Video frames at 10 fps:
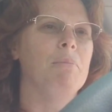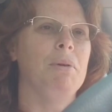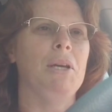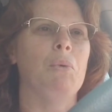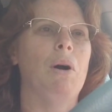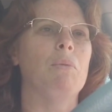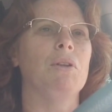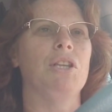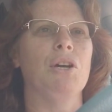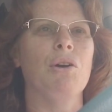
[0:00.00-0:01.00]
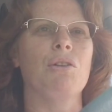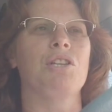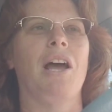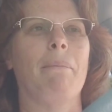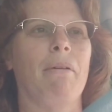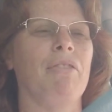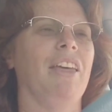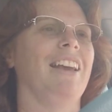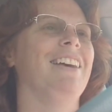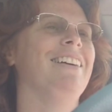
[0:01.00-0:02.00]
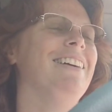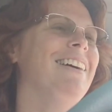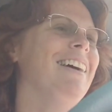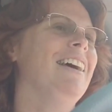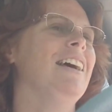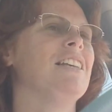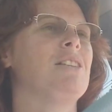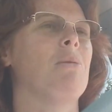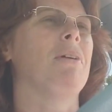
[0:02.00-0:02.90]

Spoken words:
being one with the earth type of thing. So I'm